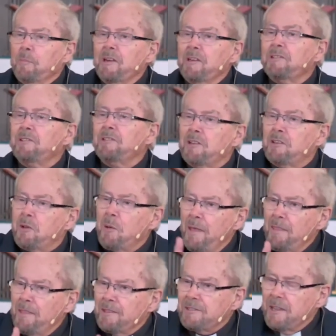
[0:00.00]
and
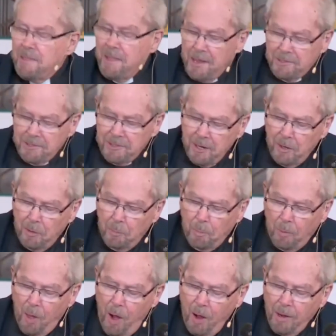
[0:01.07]
minister to others in that
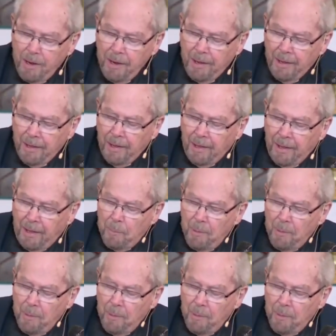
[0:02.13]
cell block.